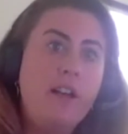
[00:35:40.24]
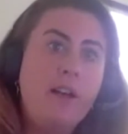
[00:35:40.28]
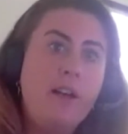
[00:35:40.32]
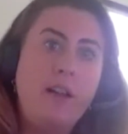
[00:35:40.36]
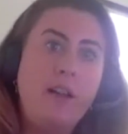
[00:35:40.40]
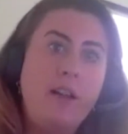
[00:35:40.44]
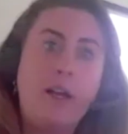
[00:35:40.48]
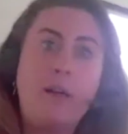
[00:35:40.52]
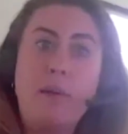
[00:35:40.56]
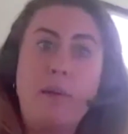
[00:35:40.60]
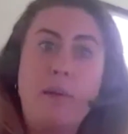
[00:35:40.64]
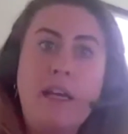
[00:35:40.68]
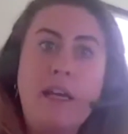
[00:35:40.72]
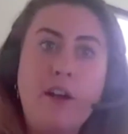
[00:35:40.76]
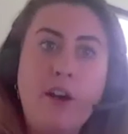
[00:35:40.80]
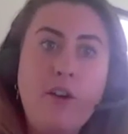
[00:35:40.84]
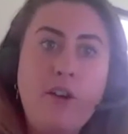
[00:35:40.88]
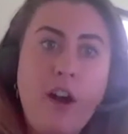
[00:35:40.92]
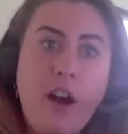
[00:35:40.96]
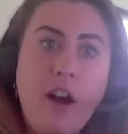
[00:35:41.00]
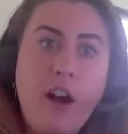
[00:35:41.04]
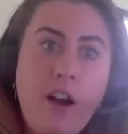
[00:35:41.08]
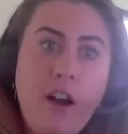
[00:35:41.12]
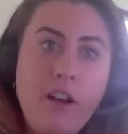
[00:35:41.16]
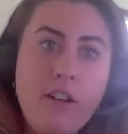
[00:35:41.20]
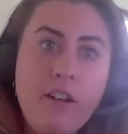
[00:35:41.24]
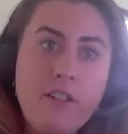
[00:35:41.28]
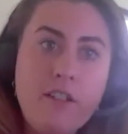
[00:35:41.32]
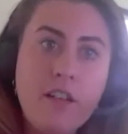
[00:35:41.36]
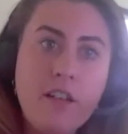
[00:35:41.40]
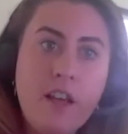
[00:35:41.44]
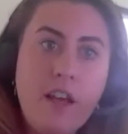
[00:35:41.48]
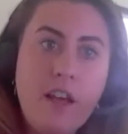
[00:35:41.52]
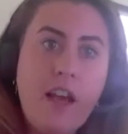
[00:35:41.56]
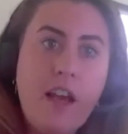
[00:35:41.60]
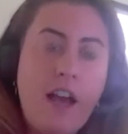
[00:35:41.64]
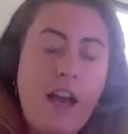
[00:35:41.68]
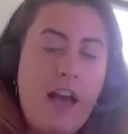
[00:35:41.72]
like bingo cards
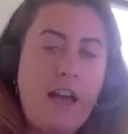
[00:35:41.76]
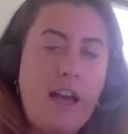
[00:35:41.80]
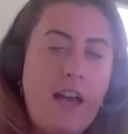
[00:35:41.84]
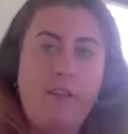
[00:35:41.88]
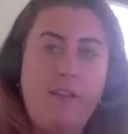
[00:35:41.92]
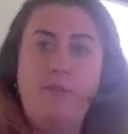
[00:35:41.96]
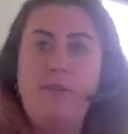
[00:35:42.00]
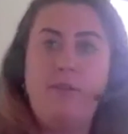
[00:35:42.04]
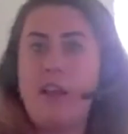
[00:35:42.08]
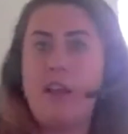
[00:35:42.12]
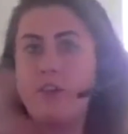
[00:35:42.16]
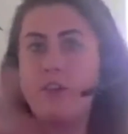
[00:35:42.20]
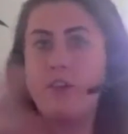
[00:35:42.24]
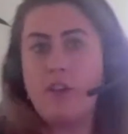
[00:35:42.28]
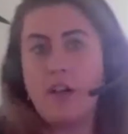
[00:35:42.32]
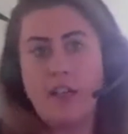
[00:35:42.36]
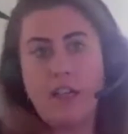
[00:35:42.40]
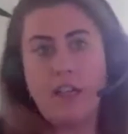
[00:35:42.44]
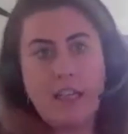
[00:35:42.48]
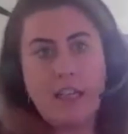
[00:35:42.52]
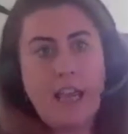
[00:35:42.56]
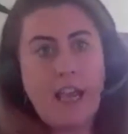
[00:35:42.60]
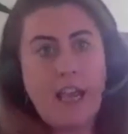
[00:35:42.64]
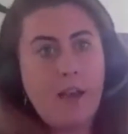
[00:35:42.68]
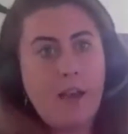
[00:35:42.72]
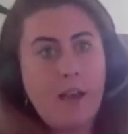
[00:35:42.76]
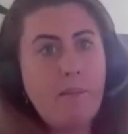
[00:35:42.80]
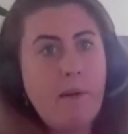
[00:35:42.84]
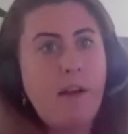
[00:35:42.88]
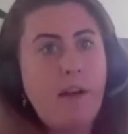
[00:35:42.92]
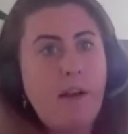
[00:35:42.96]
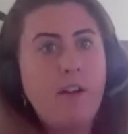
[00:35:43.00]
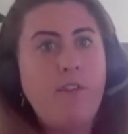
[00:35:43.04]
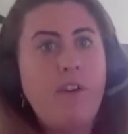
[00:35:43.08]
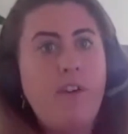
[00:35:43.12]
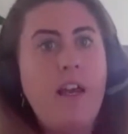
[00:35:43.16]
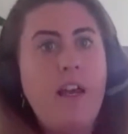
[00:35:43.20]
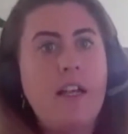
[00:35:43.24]
and I've like created a game
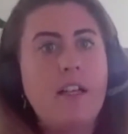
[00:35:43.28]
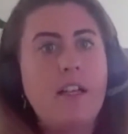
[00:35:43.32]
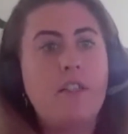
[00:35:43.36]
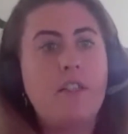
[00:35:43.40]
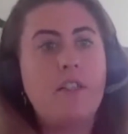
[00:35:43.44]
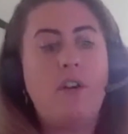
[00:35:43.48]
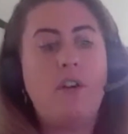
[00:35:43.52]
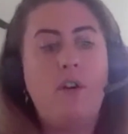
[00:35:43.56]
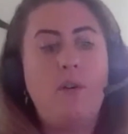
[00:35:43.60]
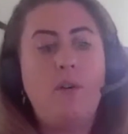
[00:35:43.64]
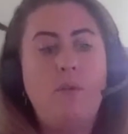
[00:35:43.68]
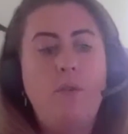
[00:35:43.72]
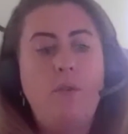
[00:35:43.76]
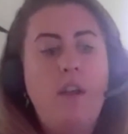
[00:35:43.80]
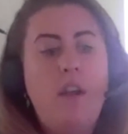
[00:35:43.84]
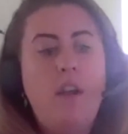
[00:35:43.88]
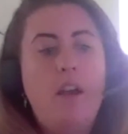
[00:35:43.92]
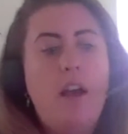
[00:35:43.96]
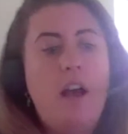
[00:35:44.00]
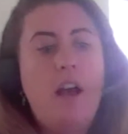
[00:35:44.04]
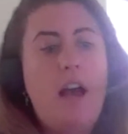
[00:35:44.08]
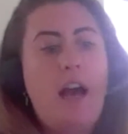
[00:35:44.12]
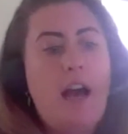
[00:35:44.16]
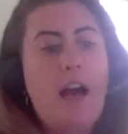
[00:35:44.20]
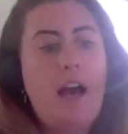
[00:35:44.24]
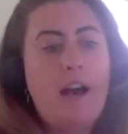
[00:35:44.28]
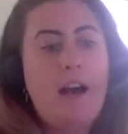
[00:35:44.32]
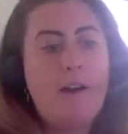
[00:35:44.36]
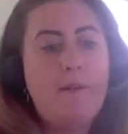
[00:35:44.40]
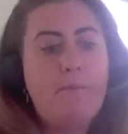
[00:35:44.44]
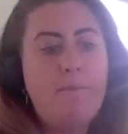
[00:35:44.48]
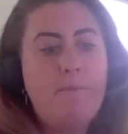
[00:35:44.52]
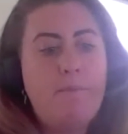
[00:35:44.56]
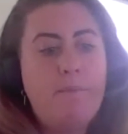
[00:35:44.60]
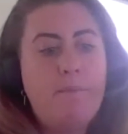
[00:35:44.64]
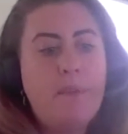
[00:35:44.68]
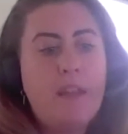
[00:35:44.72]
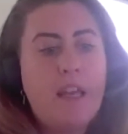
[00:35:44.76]
out of it. So
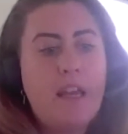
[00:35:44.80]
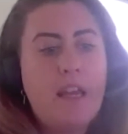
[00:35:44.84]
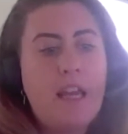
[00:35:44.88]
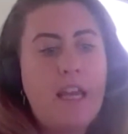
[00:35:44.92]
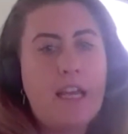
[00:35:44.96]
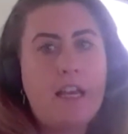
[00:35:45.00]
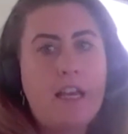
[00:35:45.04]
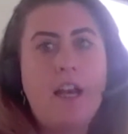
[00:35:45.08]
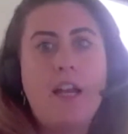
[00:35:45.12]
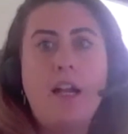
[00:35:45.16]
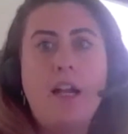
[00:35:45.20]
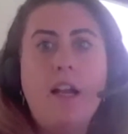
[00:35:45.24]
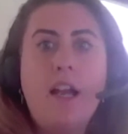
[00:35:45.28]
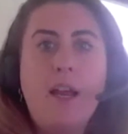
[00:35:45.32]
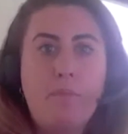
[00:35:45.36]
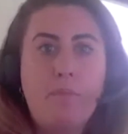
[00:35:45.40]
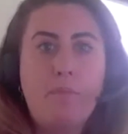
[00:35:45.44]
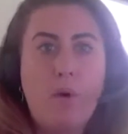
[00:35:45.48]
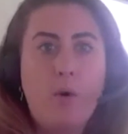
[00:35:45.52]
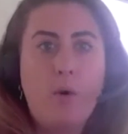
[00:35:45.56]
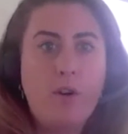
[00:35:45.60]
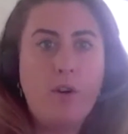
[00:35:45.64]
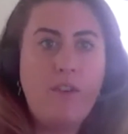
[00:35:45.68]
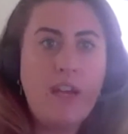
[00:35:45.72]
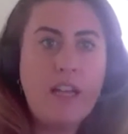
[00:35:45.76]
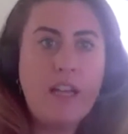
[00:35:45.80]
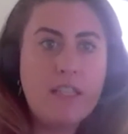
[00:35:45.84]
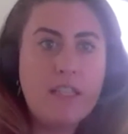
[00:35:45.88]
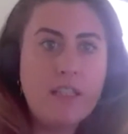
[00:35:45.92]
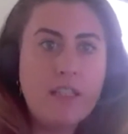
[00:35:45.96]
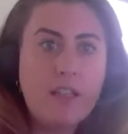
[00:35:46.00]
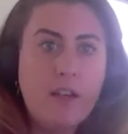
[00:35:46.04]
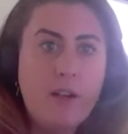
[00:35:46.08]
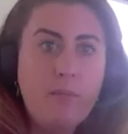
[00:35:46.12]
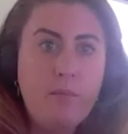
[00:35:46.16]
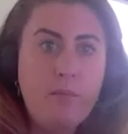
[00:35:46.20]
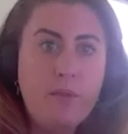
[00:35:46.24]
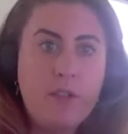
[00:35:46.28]
it kind of like motivates
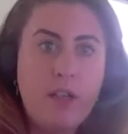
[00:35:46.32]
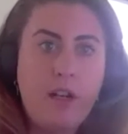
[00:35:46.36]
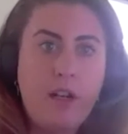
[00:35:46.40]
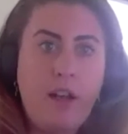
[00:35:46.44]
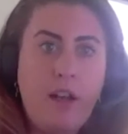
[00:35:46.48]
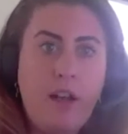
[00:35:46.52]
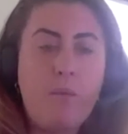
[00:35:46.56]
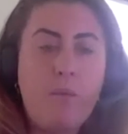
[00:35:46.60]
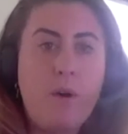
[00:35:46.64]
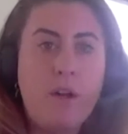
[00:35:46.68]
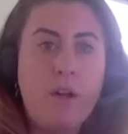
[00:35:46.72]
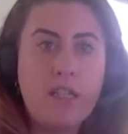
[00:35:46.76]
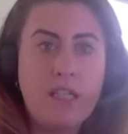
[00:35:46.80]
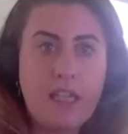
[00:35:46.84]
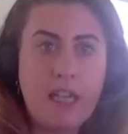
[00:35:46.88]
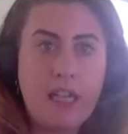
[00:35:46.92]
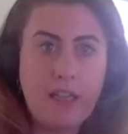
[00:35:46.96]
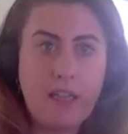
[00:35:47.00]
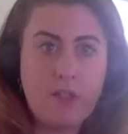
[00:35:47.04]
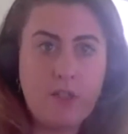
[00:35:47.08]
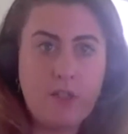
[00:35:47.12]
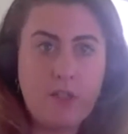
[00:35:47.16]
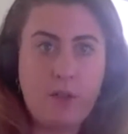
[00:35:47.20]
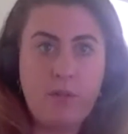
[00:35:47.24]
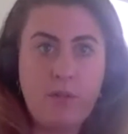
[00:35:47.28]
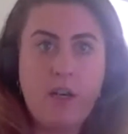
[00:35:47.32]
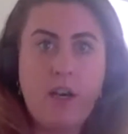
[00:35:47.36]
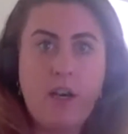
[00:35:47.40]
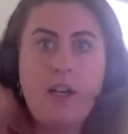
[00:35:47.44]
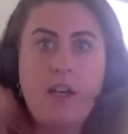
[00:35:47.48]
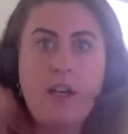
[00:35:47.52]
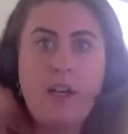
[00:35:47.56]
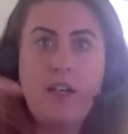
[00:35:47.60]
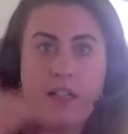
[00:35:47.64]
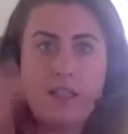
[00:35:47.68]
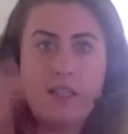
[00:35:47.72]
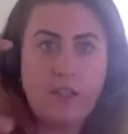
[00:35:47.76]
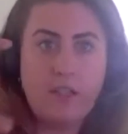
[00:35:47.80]
them to like want to get the job done.
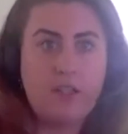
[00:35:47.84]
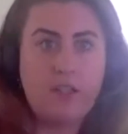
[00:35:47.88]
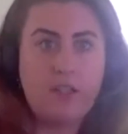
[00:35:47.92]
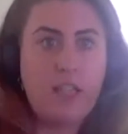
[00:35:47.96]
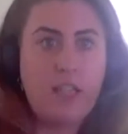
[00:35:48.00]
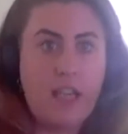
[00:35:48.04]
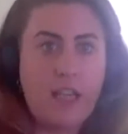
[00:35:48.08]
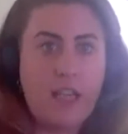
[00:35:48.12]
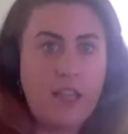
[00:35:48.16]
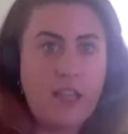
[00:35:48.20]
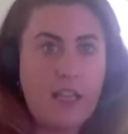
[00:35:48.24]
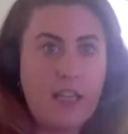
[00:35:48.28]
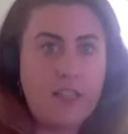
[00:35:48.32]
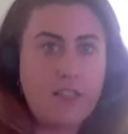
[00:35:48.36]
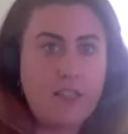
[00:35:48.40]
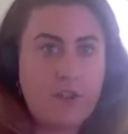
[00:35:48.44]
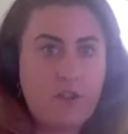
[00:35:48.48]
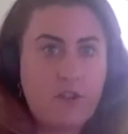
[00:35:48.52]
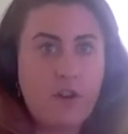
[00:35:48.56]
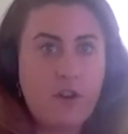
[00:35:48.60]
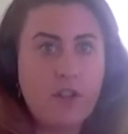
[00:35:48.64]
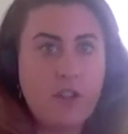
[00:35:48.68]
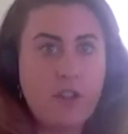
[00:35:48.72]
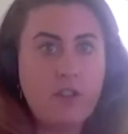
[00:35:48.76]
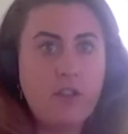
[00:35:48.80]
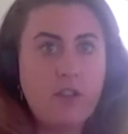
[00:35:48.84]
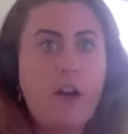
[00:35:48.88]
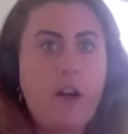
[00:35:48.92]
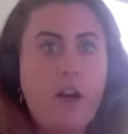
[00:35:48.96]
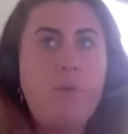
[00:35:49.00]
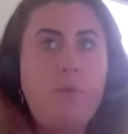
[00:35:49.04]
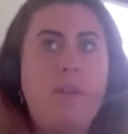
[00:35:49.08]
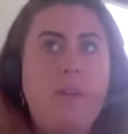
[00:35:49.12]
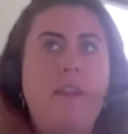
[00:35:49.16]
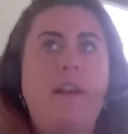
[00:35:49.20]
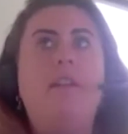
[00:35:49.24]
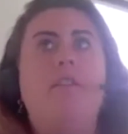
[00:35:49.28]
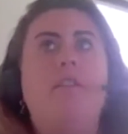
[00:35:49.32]
And as they're seeing things crossed off
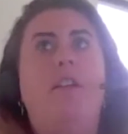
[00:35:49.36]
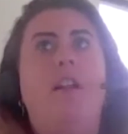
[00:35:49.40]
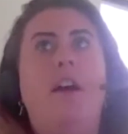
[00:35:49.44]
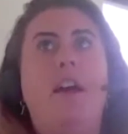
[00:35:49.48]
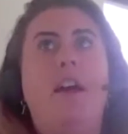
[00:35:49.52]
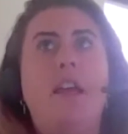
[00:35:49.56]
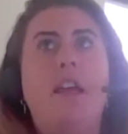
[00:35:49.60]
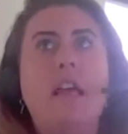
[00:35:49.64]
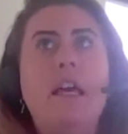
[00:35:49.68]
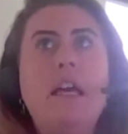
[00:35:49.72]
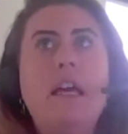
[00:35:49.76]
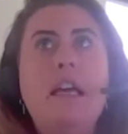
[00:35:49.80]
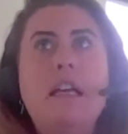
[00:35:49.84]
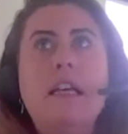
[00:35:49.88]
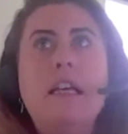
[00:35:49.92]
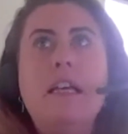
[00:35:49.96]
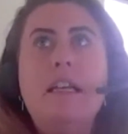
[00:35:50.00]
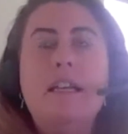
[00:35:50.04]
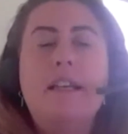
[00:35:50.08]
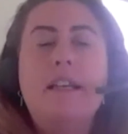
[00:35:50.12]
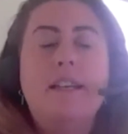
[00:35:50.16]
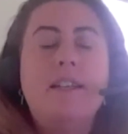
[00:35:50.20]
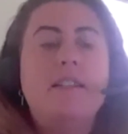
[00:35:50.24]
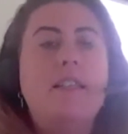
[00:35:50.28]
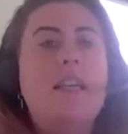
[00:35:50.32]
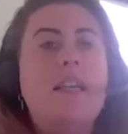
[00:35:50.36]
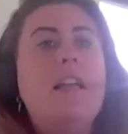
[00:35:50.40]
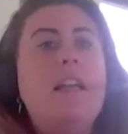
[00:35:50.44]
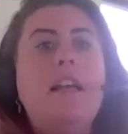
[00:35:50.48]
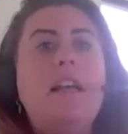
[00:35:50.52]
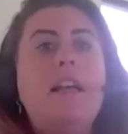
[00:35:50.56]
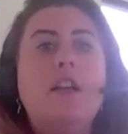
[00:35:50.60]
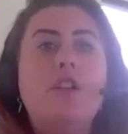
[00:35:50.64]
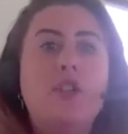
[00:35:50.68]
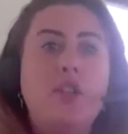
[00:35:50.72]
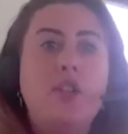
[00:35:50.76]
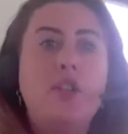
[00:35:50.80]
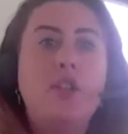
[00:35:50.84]
without like seeing like
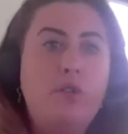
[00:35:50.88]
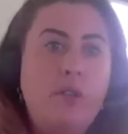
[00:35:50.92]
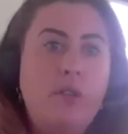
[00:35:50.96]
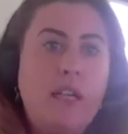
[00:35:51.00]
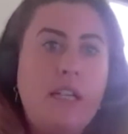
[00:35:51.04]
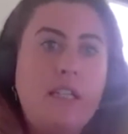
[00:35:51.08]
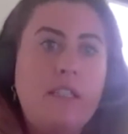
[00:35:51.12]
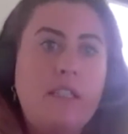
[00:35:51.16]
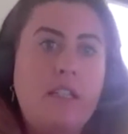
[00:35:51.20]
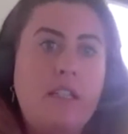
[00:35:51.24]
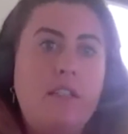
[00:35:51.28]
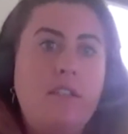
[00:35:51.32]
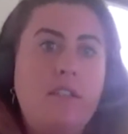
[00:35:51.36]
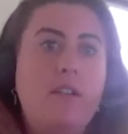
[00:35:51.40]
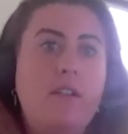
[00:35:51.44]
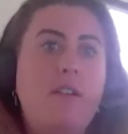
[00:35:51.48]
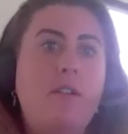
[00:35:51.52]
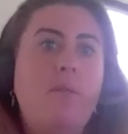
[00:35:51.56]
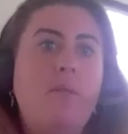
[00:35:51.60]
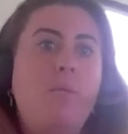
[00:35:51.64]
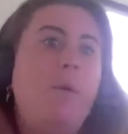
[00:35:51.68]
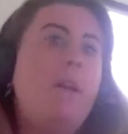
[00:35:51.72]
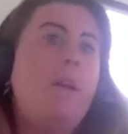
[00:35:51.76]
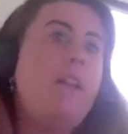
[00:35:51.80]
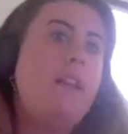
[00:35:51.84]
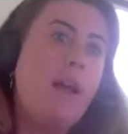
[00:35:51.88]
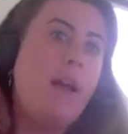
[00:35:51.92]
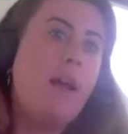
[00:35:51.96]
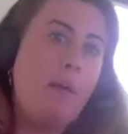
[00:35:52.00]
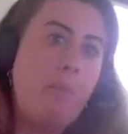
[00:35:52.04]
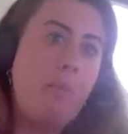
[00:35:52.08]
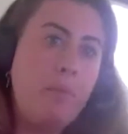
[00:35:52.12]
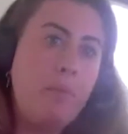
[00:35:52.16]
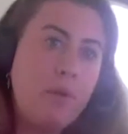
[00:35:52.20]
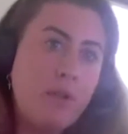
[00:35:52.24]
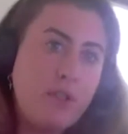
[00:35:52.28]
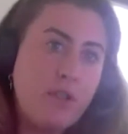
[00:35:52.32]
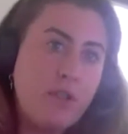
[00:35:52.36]
a tooling system with
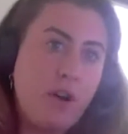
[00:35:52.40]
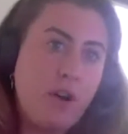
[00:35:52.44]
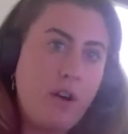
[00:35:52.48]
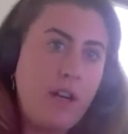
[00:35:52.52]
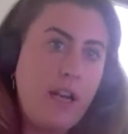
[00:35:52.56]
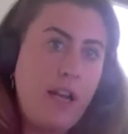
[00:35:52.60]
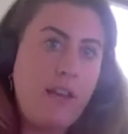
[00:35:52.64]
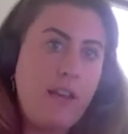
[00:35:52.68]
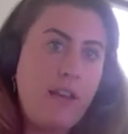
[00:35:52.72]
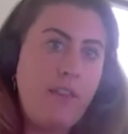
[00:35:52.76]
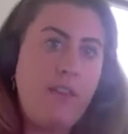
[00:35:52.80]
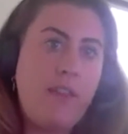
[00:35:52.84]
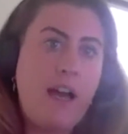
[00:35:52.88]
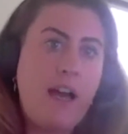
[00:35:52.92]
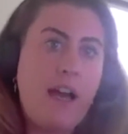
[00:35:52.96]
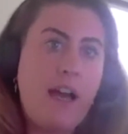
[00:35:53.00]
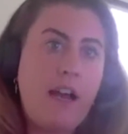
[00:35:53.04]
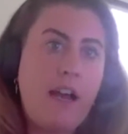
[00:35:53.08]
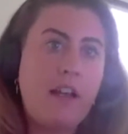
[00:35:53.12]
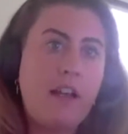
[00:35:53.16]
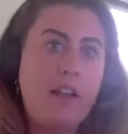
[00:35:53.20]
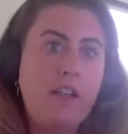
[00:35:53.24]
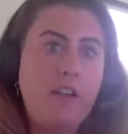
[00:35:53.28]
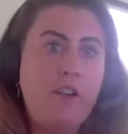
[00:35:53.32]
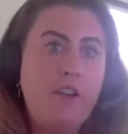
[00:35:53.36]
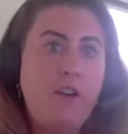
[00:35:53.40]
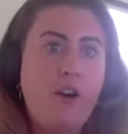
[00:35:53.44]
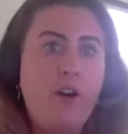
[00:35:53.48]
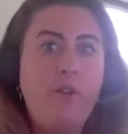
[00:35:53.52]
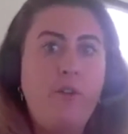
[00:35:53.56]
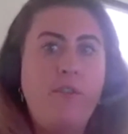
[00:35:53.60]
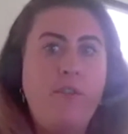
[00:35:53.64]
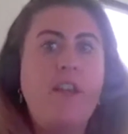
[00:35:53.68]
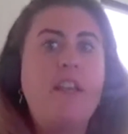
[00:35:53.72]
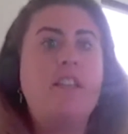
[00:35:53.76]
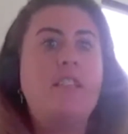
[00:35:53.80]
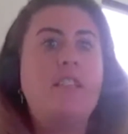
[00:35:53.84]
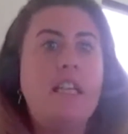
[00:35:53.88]
numbers on it that, you know,
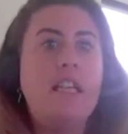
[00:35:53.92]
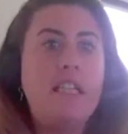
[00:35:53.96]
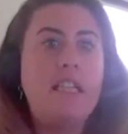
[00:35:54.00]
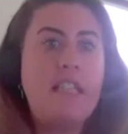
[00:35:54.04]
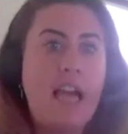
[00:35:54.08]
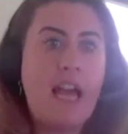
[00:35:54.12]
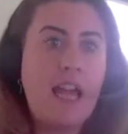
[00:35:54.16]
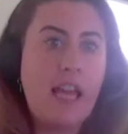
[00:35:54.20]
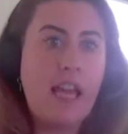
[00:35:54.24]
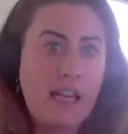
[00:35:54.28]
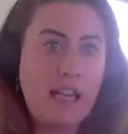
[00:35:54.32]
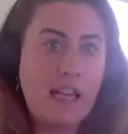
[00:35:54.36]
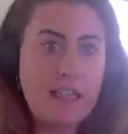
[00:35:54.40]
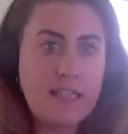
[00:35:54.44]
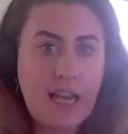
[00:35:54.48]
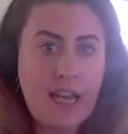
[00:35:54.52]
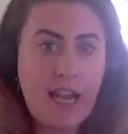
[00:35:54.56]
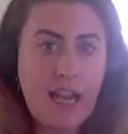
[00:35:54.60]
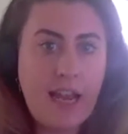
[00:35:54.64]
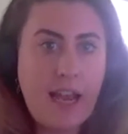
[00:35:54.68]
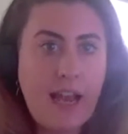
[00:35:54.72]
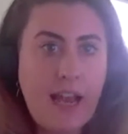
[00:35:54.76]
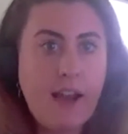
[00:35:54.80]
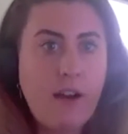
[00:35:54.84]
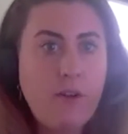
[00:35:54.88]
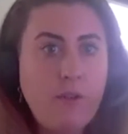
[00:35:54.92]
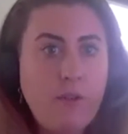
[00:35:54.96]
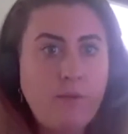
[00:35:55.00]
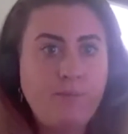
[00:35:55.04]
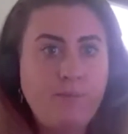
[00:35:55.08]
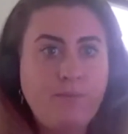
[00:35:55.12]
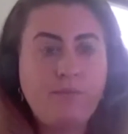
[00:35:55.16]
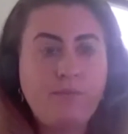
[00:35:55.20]
they see day in, day out,